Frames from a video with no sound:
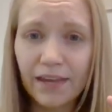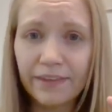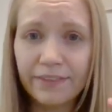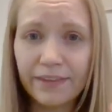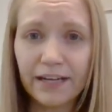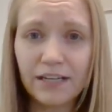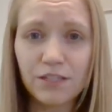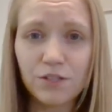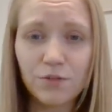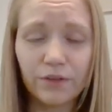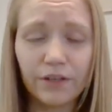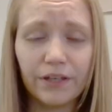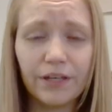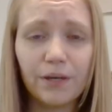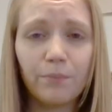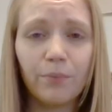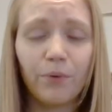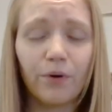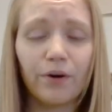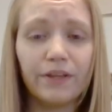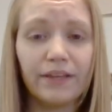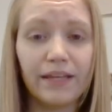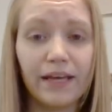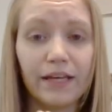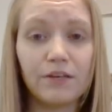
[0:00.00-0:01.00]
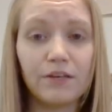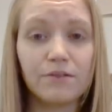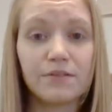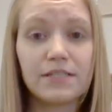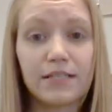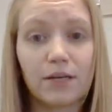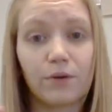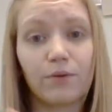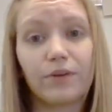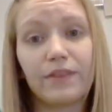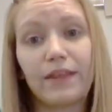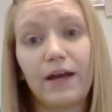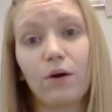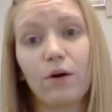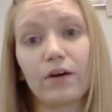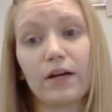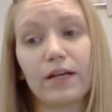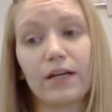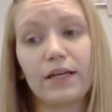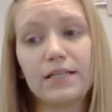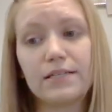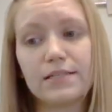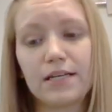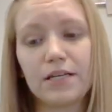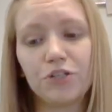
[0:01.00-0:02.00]
And then it's really important that you stick with that
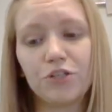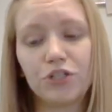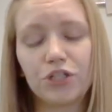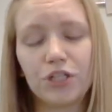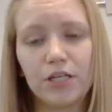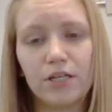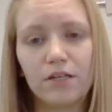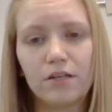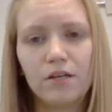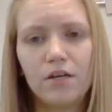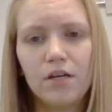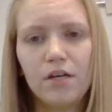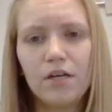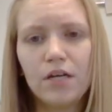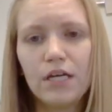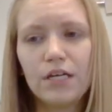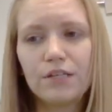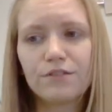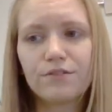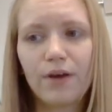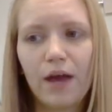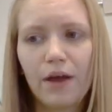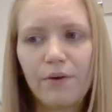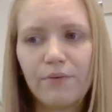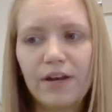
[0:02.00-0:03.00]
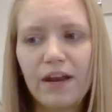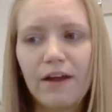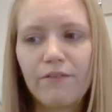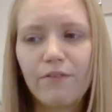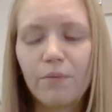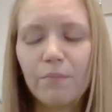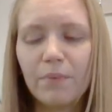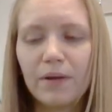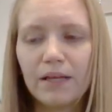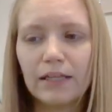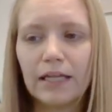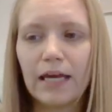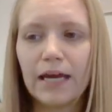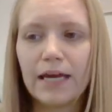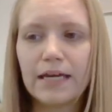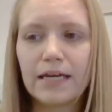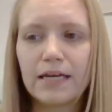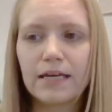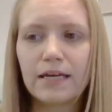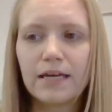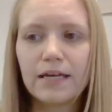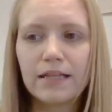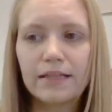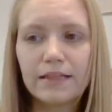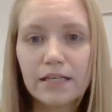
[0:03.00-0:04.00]
organization. So I would never be
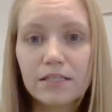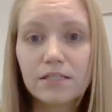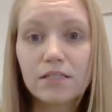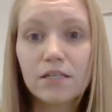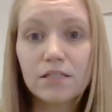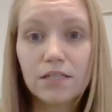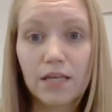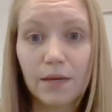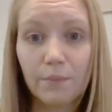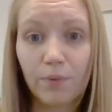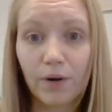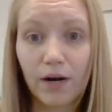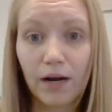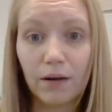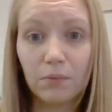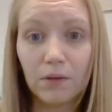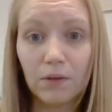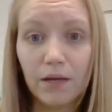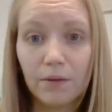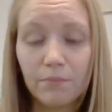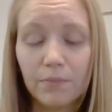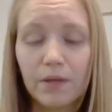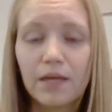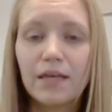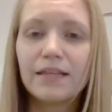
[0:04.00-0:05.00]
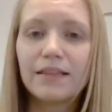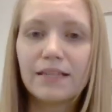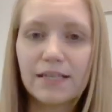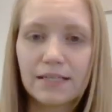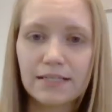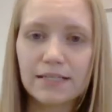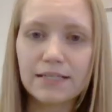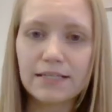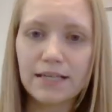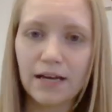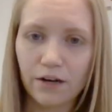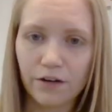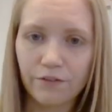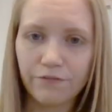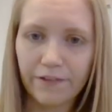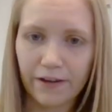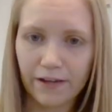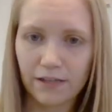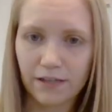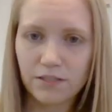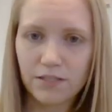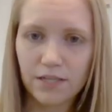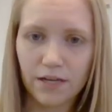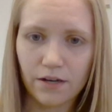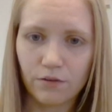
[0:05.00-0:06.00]
this is a problem, this is how to
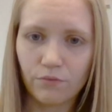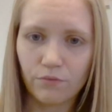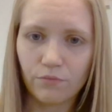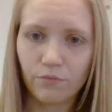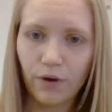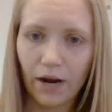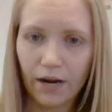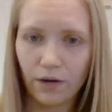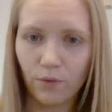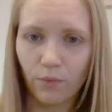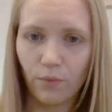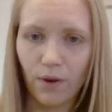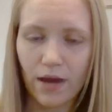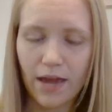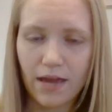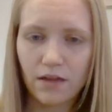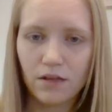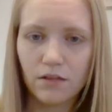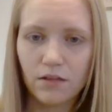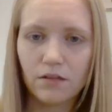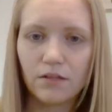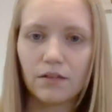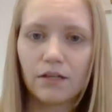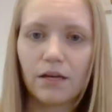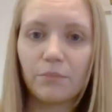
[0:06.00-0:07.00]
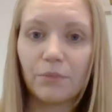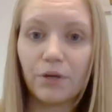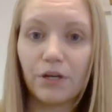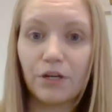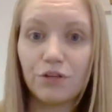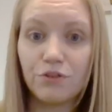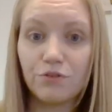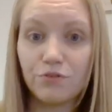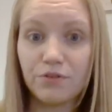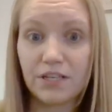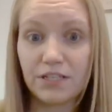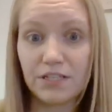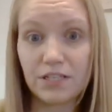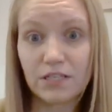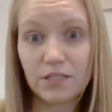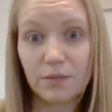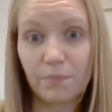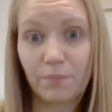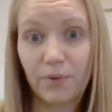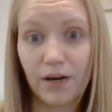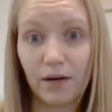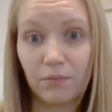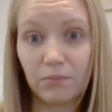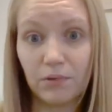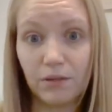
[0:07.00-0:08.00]
fix it right away. I'm going to do this as a
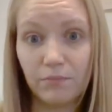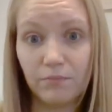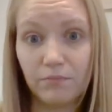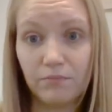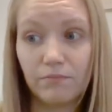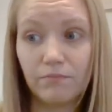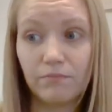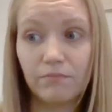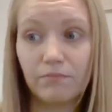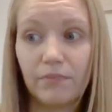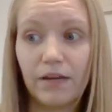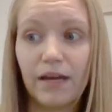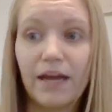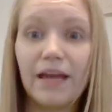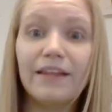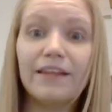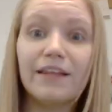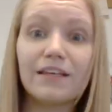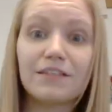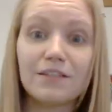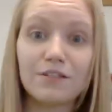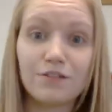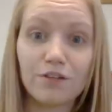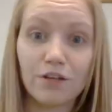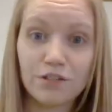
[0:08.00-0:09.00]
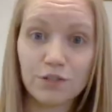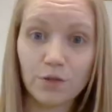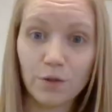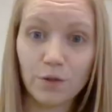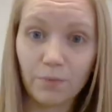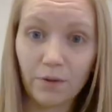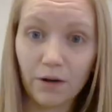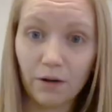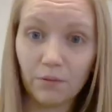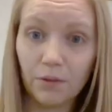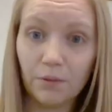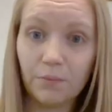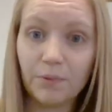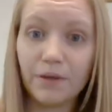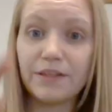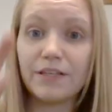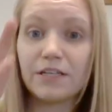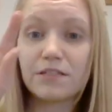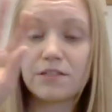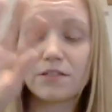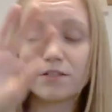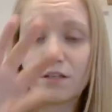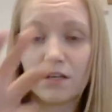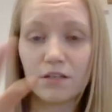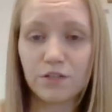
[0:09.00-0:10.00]
problem, and this is also a problem, and
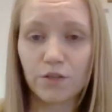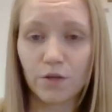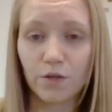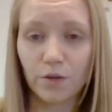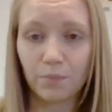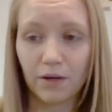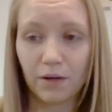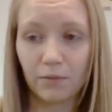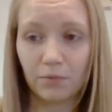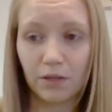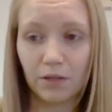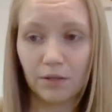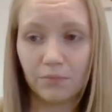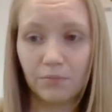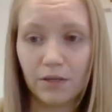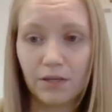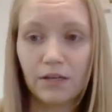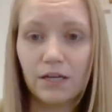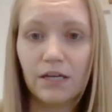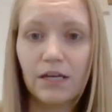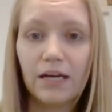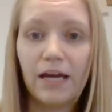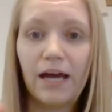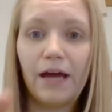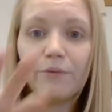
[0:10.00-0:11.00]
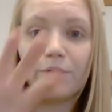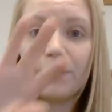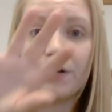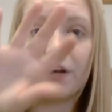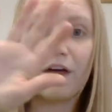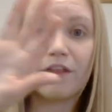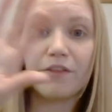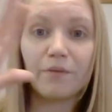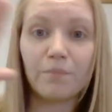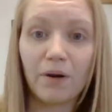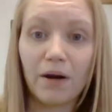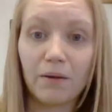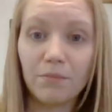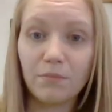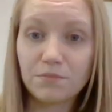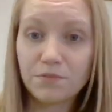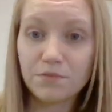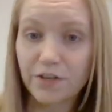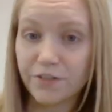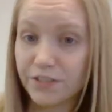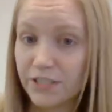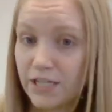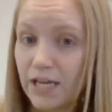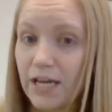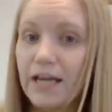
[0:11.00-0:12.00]
this is also a problem. And when all the problems
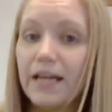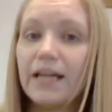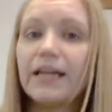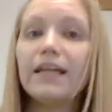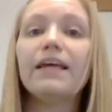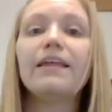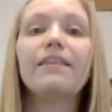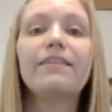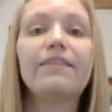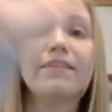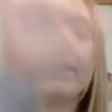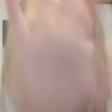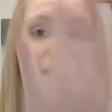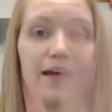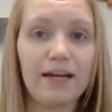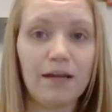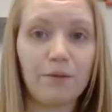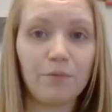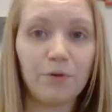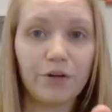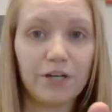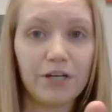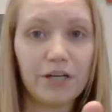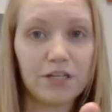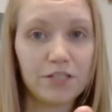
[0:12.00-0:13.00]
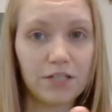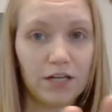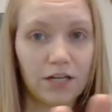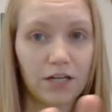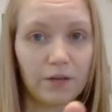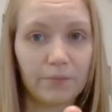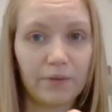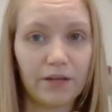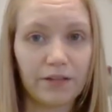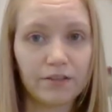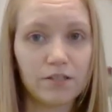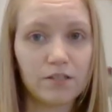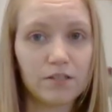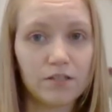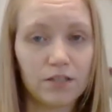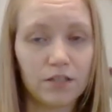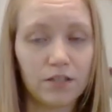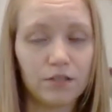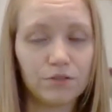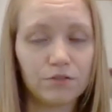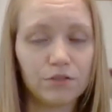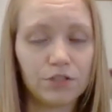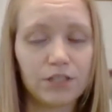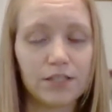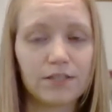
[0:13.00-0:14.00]
are done, then I'm going to talk about the
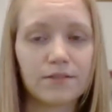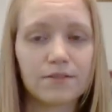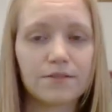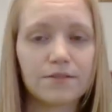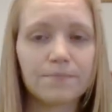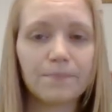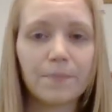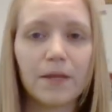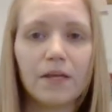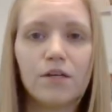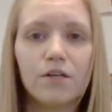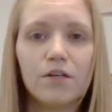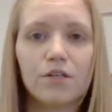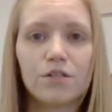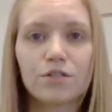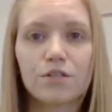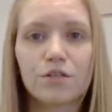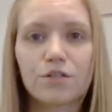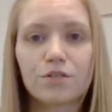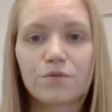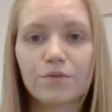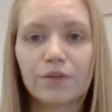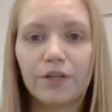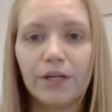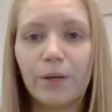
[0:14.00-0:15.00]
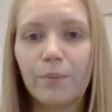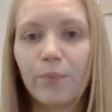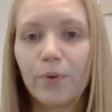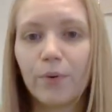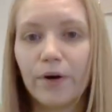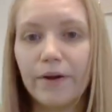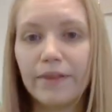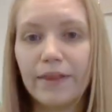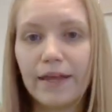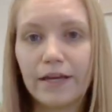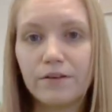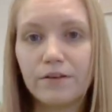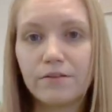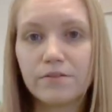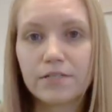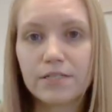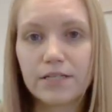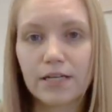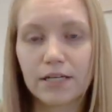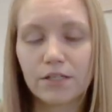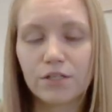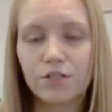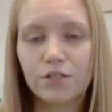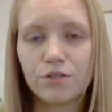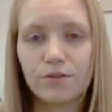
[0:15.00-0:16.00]
solutions. So it's really important that you
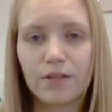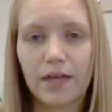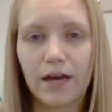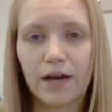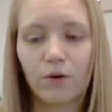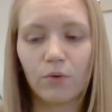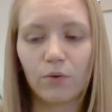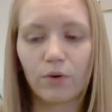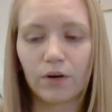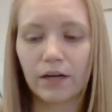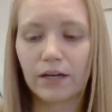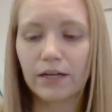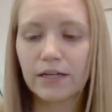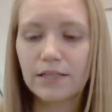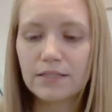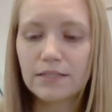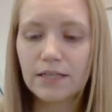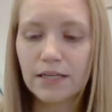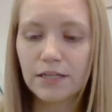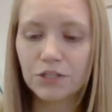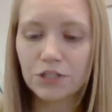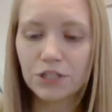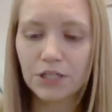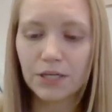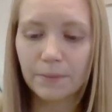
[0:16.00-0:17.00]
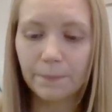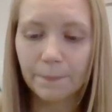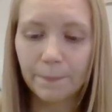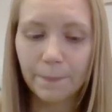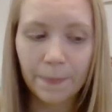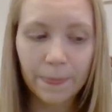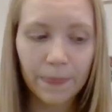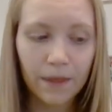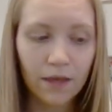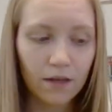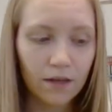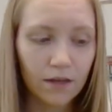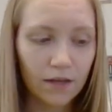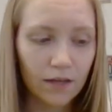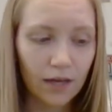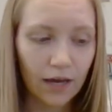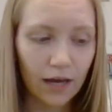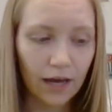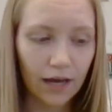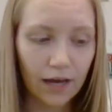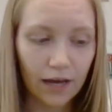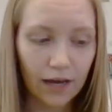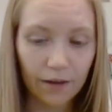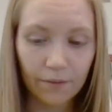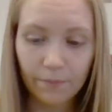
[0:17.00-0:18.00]
stick to that organization.
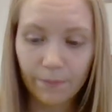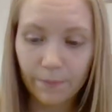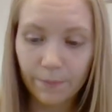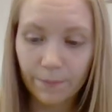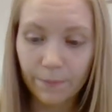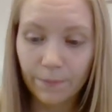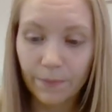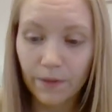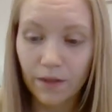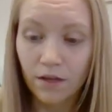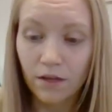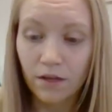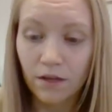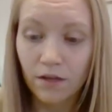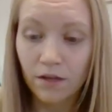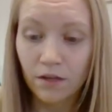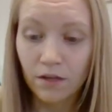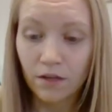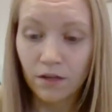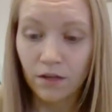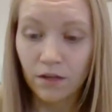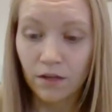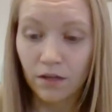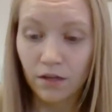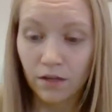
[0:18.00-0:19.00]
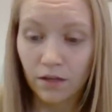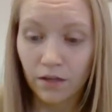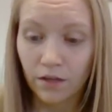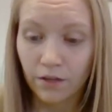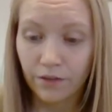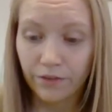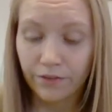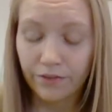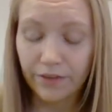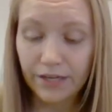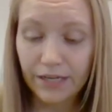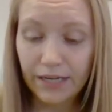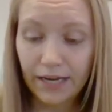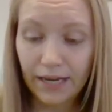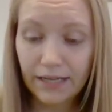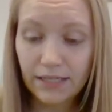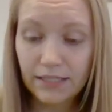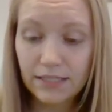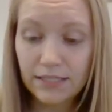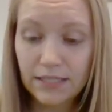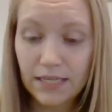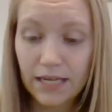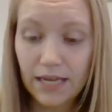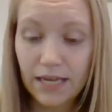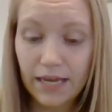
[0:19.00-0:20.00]
The
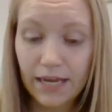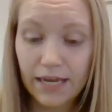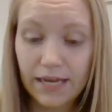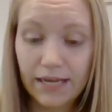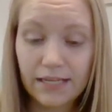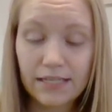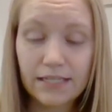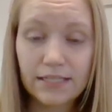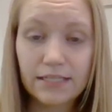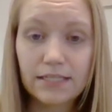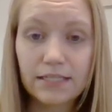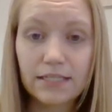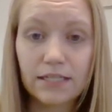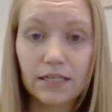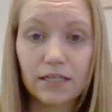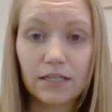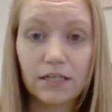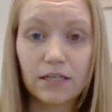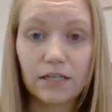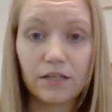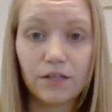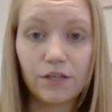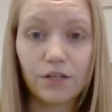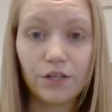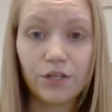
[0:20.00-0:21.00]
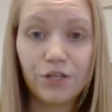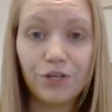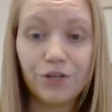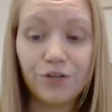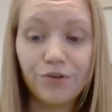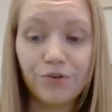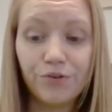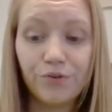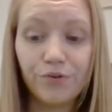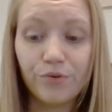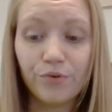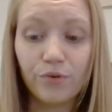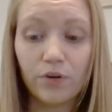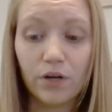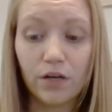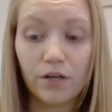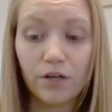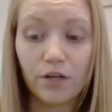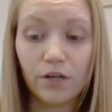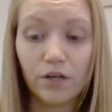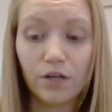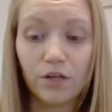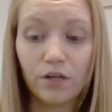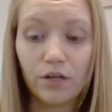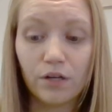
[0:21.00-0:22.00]
next thing is you
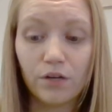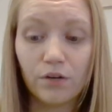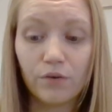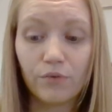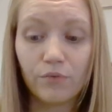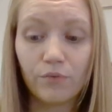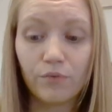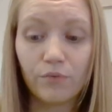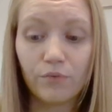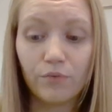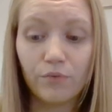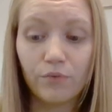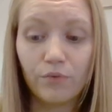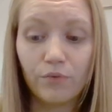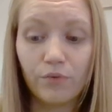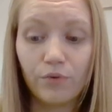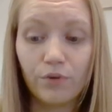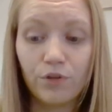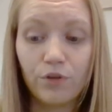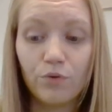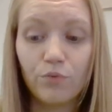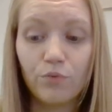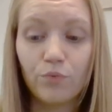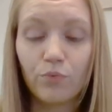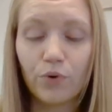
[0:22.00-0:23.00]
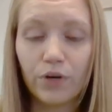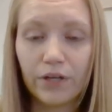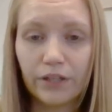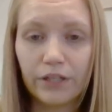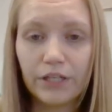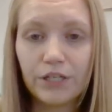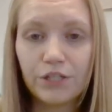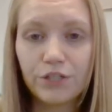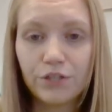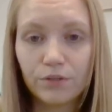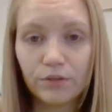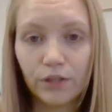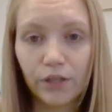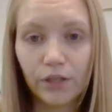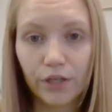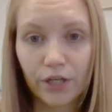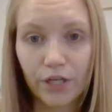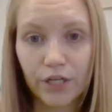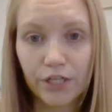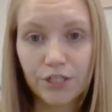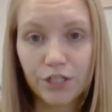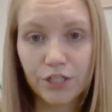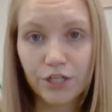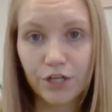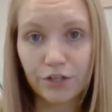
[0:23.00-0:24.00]
really do look
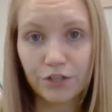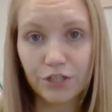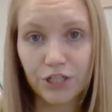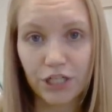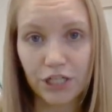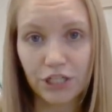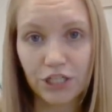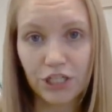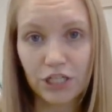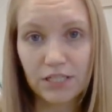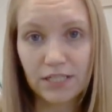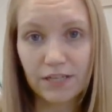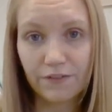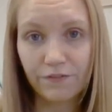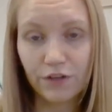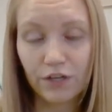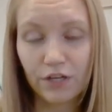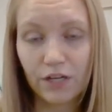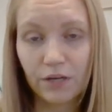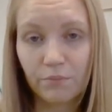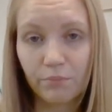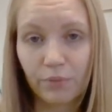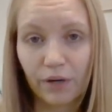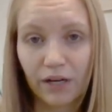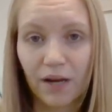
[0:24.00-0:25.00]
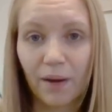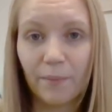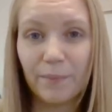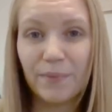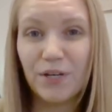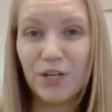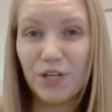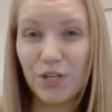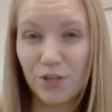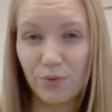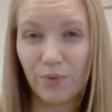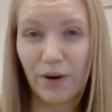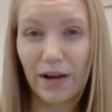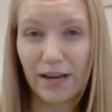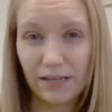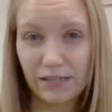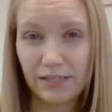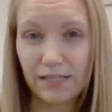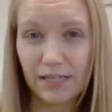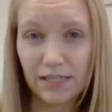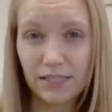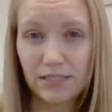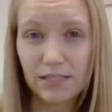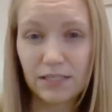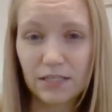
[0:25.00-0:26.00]
good to your judges if you can bring up new
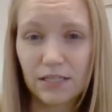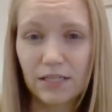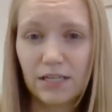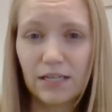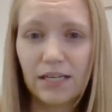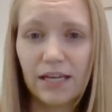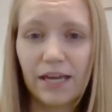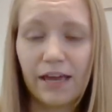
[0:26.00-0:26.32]
ideas.